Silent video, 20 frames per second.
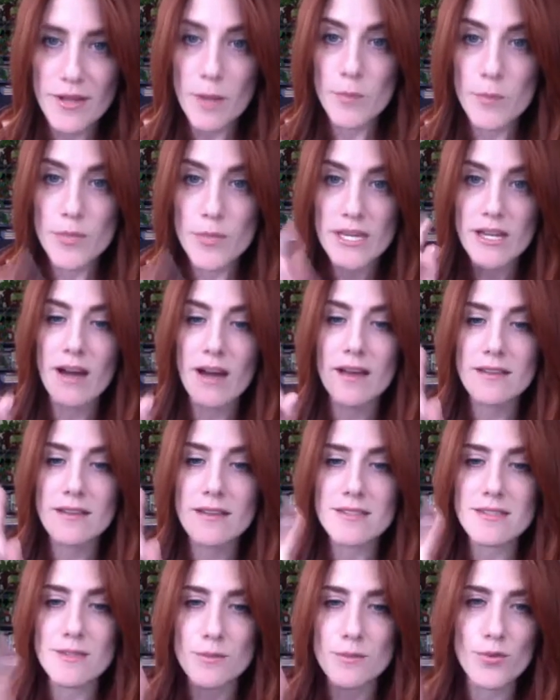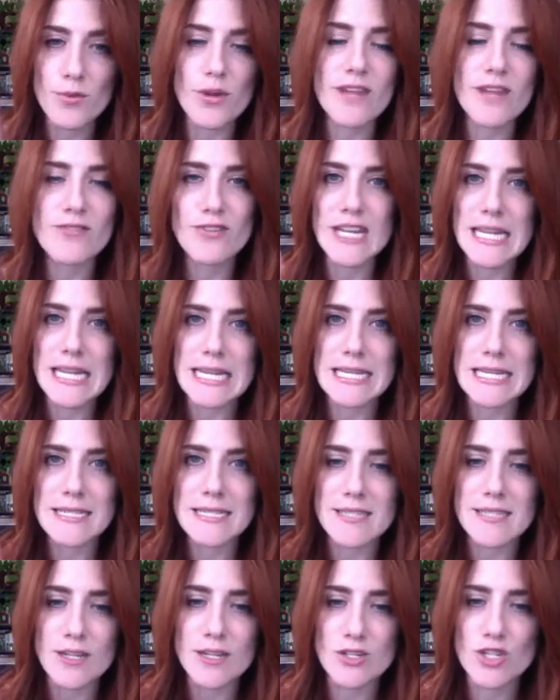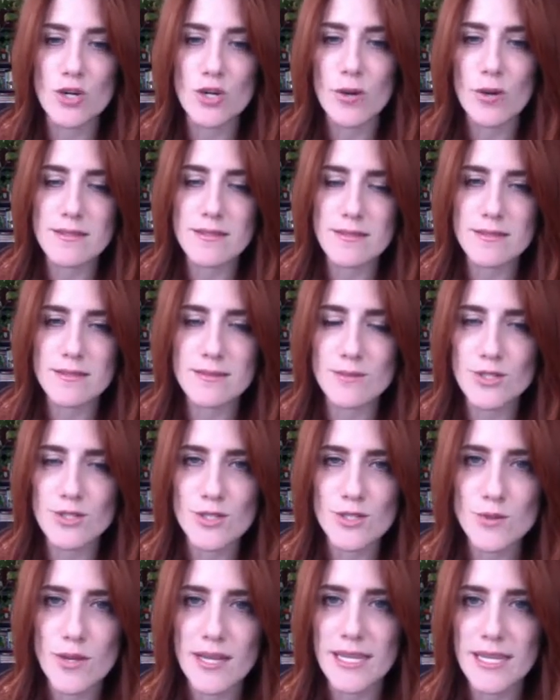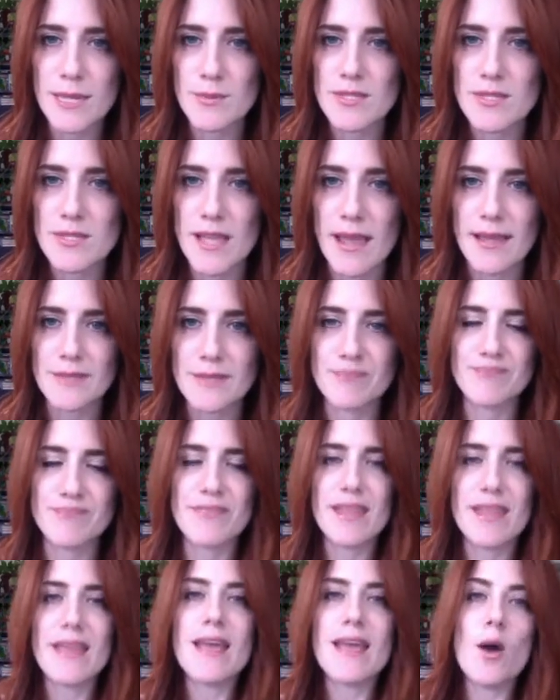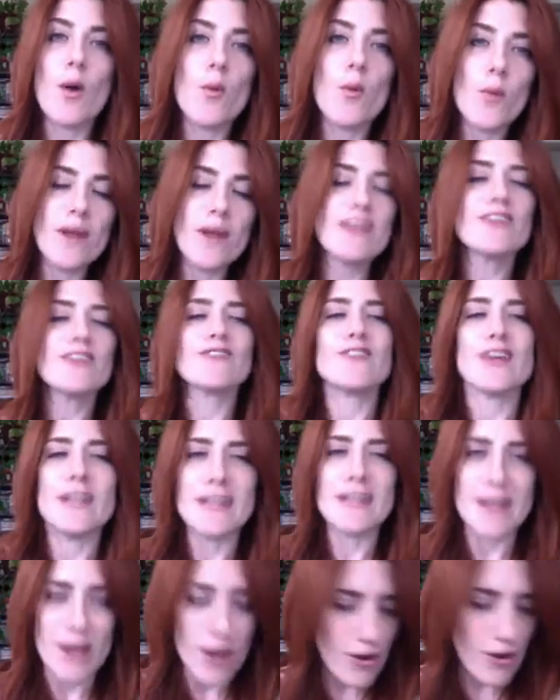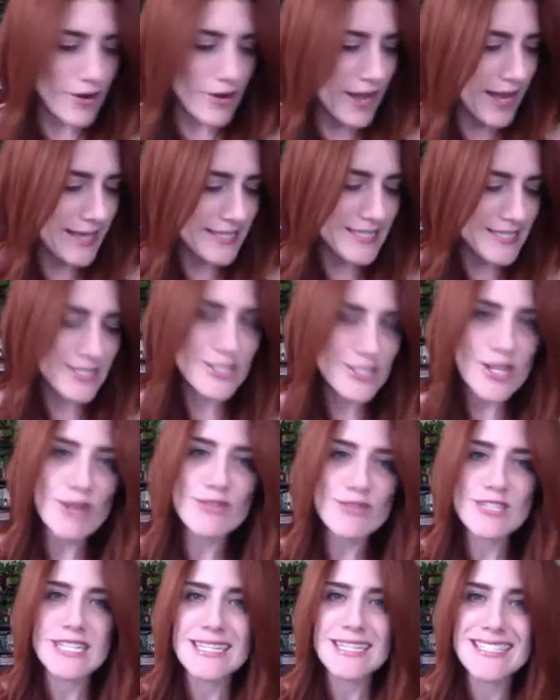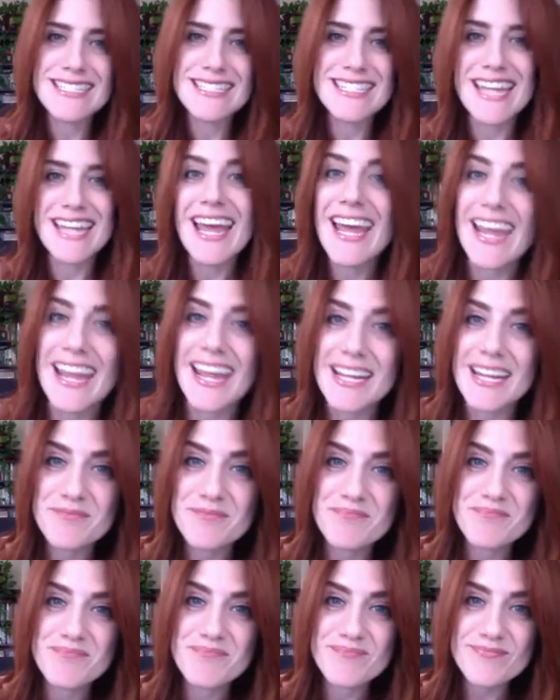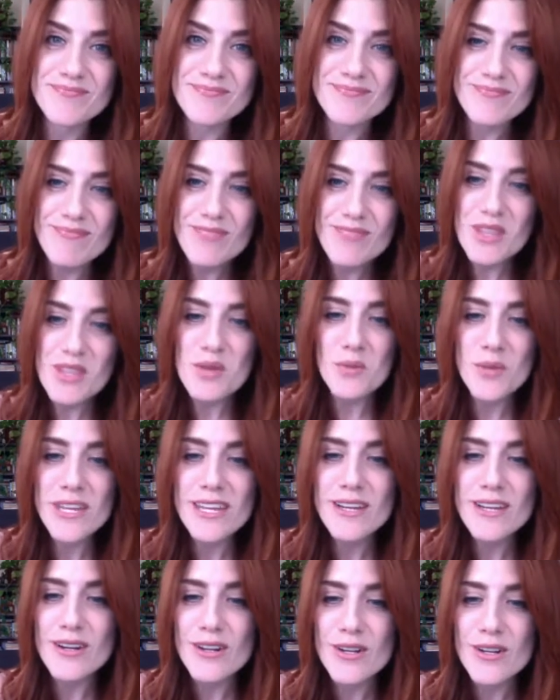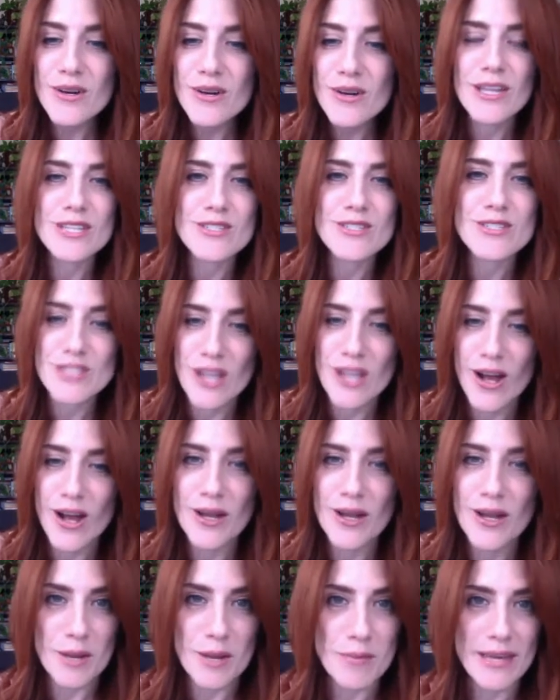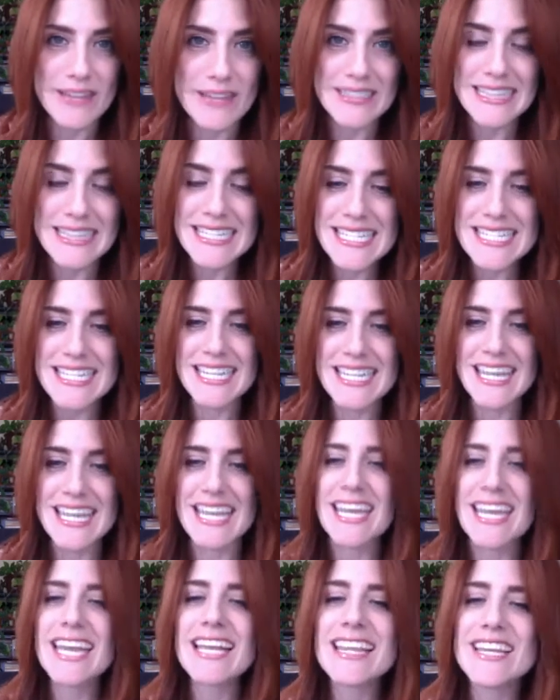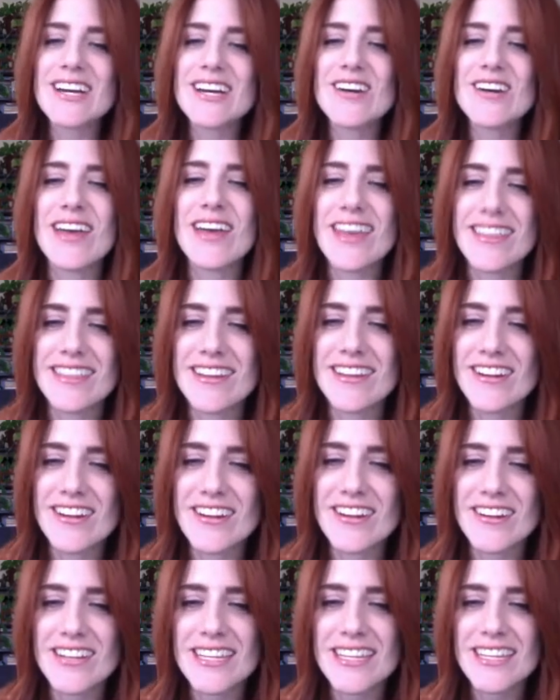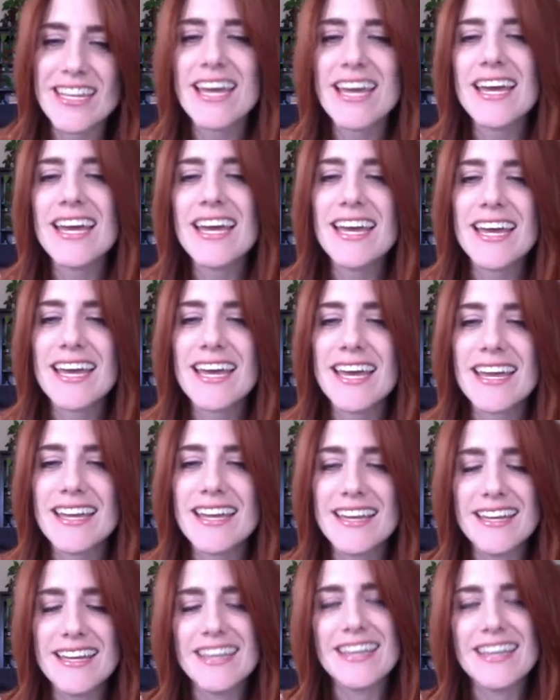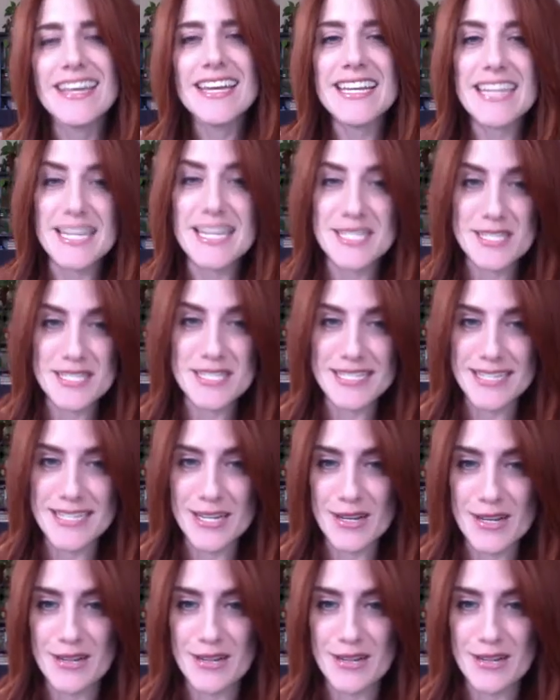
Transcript: Because bravery is a choice, which is what I keep saying. Wonderful. All right. So today we are going to talk about listening. Hello, Heather. Yay. Nice to see you.